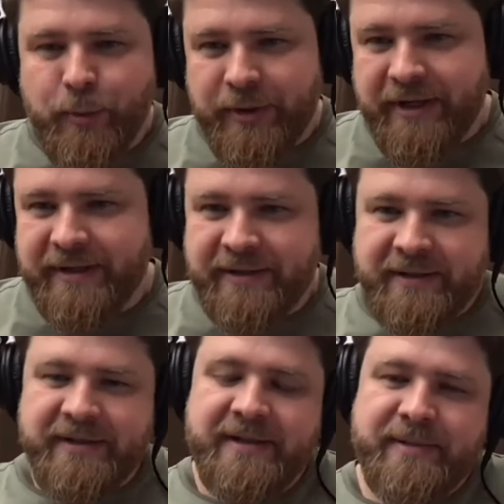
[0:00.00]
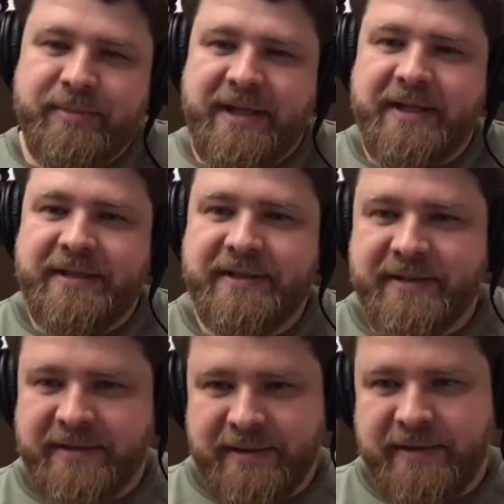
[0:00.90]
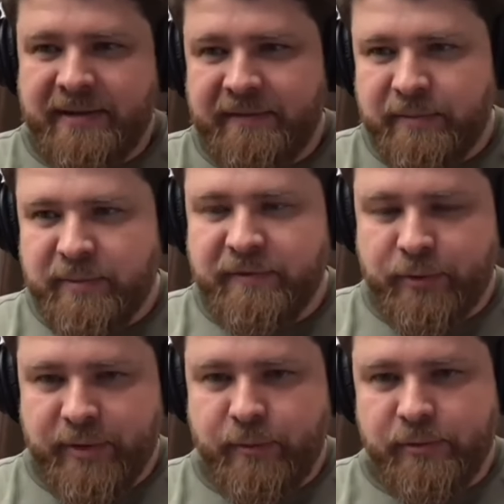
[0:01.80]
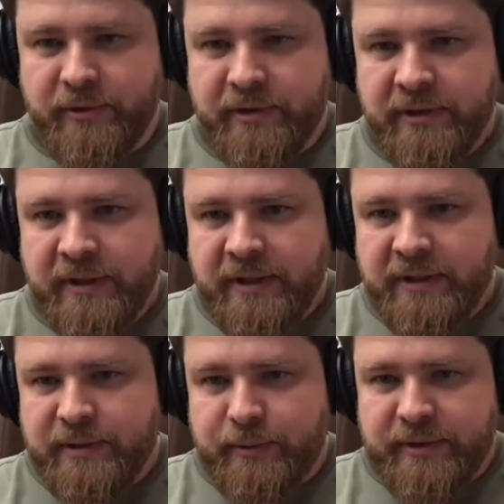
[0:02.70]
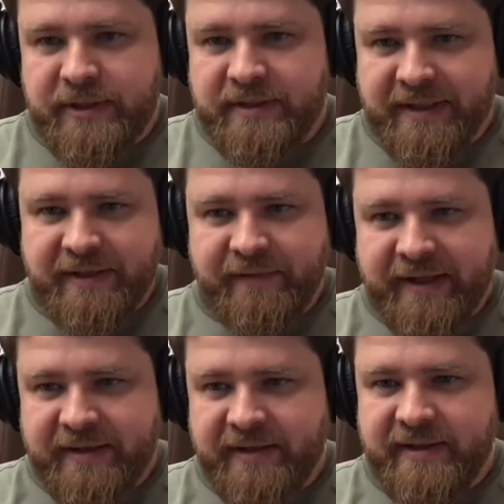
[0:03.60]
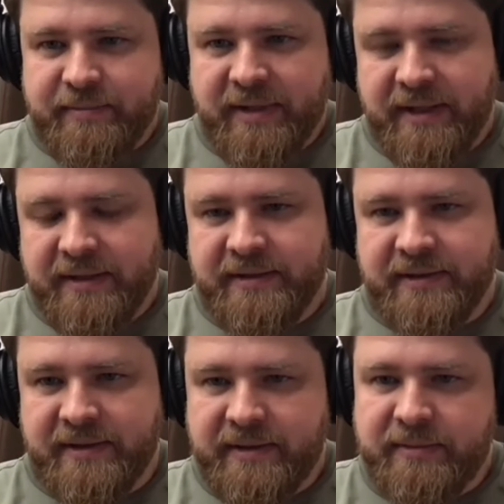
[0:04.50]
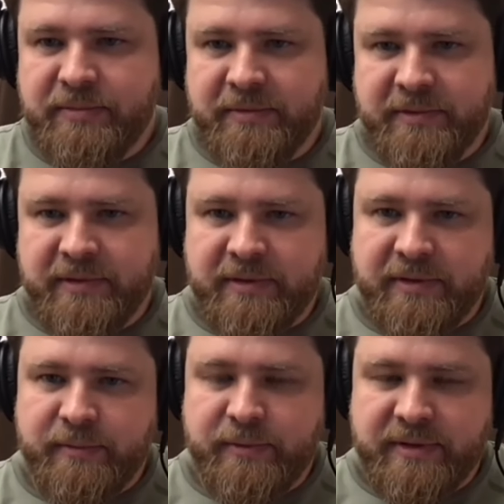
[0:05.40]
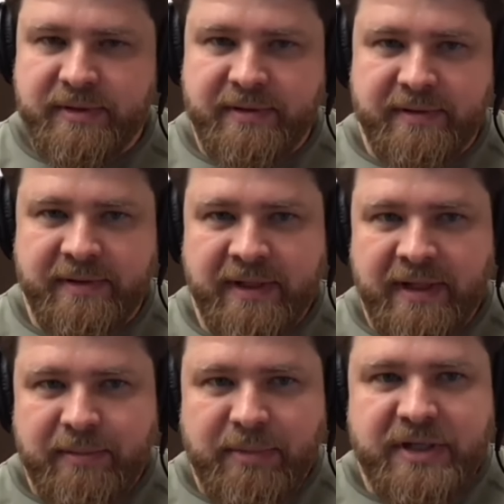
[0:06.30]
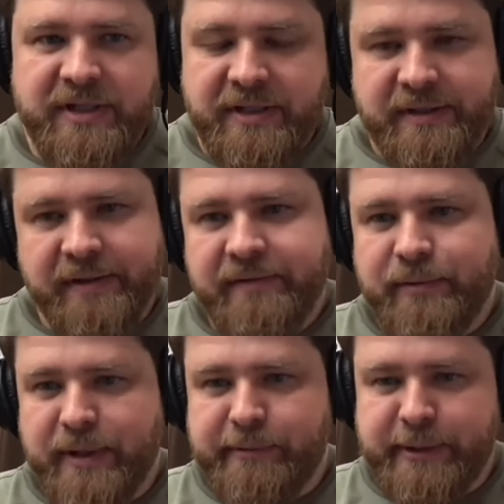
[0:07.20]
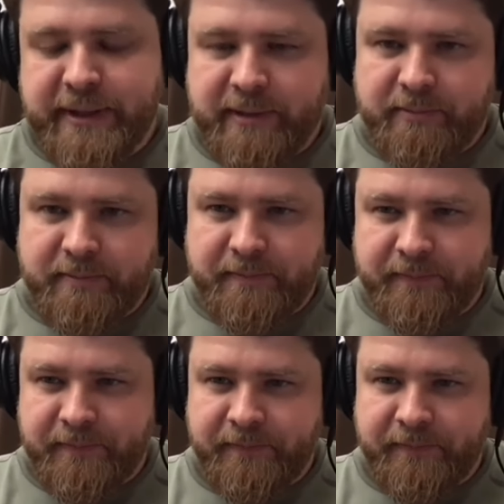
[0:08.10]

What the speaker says: co-working place even before the war. So we just activated these plans, and it was much easier for our team.